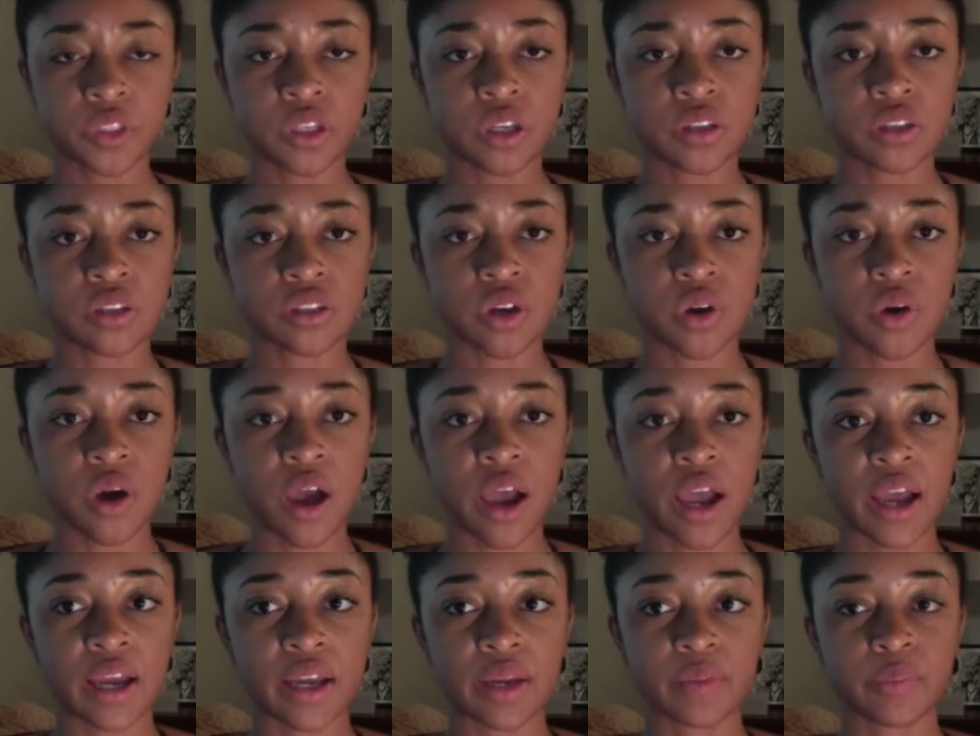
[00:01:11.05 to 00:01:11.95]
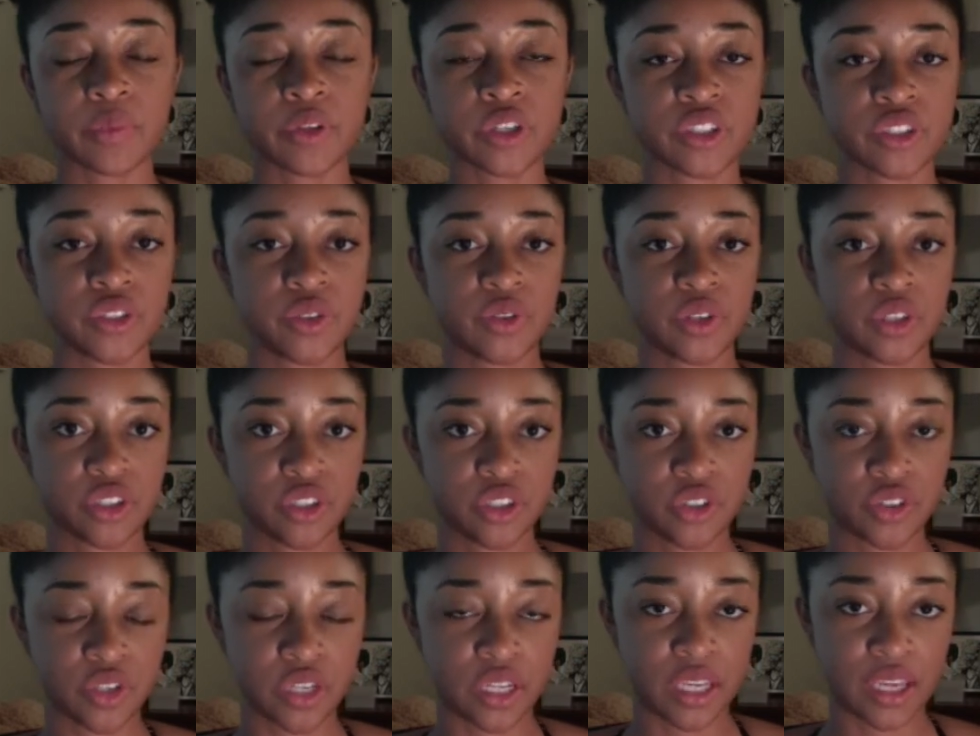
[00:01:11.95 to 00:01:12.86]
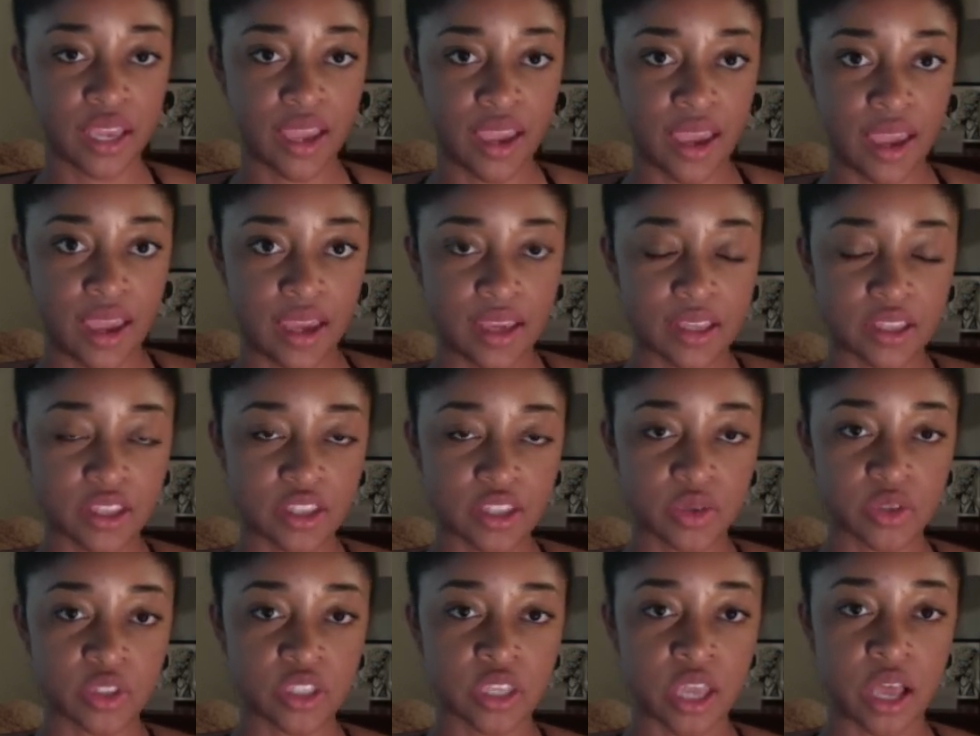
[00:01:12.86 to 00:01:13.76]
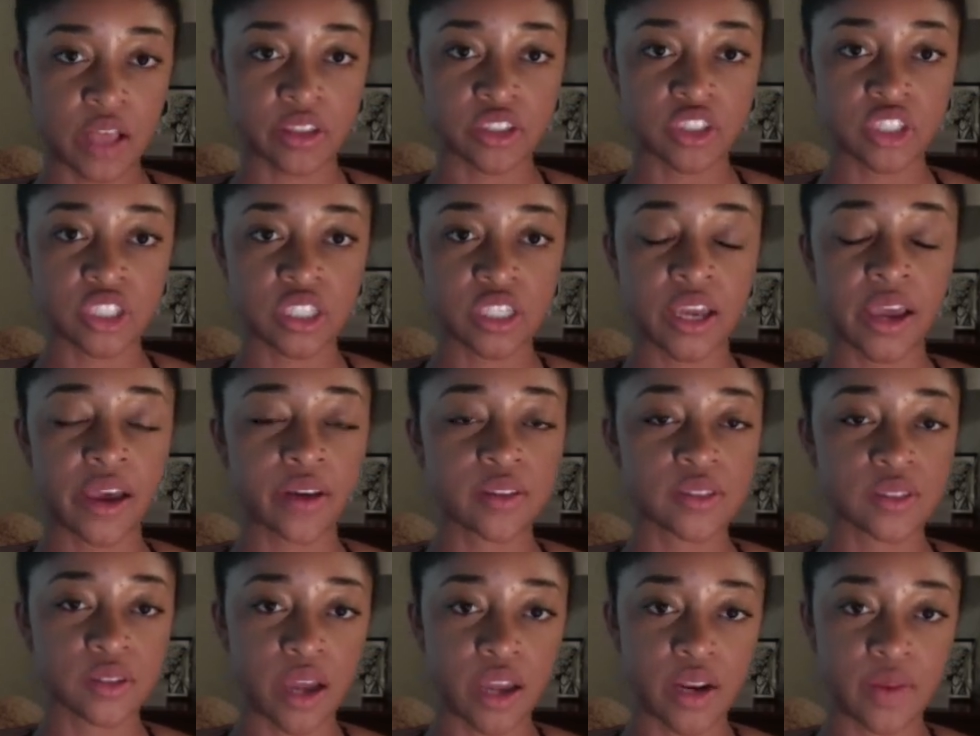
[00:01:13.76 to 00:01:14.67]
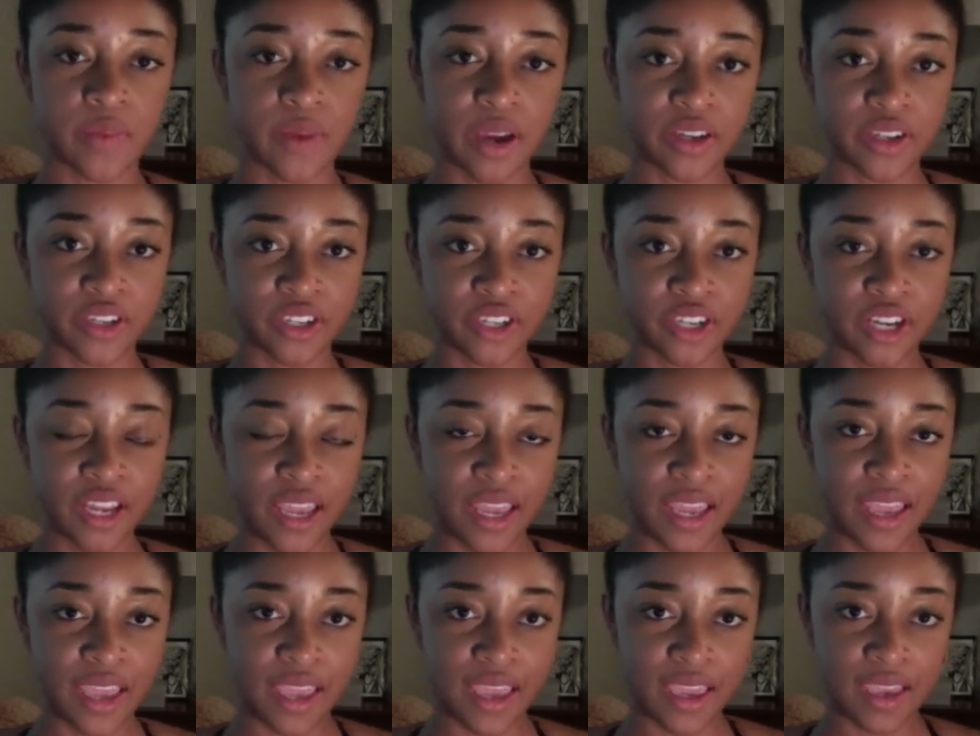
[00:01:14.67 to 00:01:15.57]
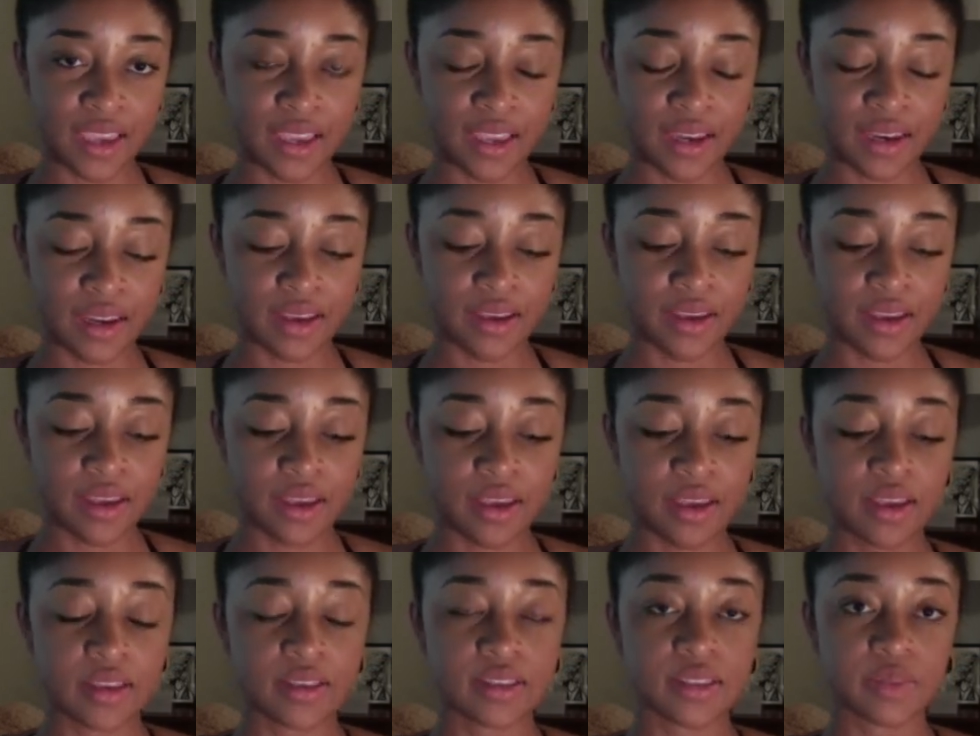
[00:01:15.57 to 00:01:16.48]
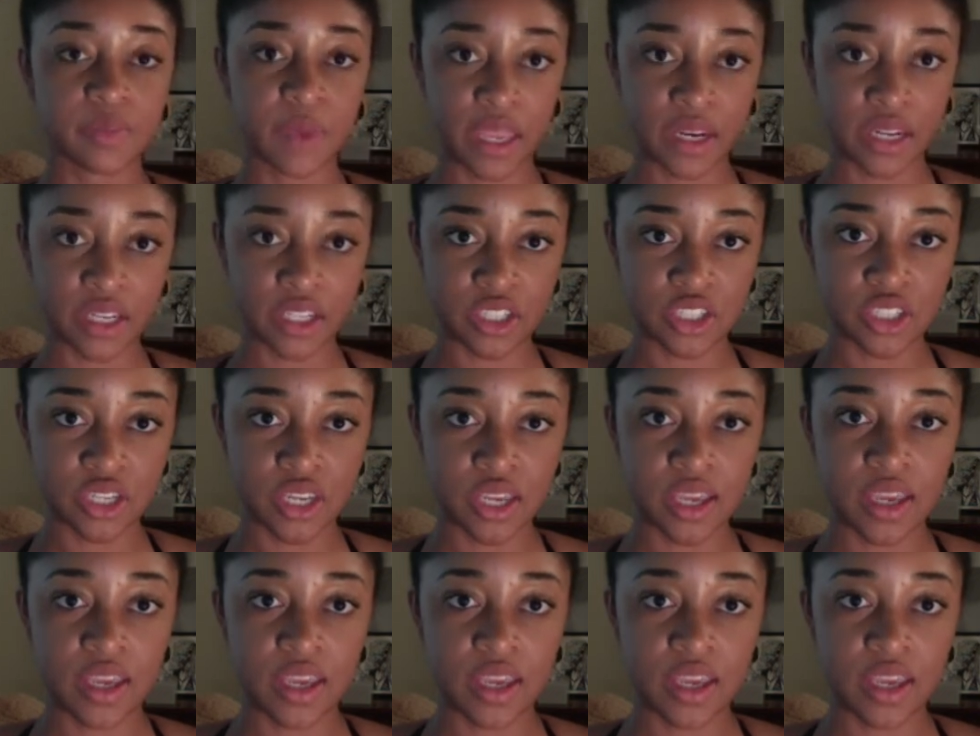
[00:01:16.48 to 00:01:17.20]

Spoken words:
So I pursued a degree in sociology. I also got a minor in Spanish.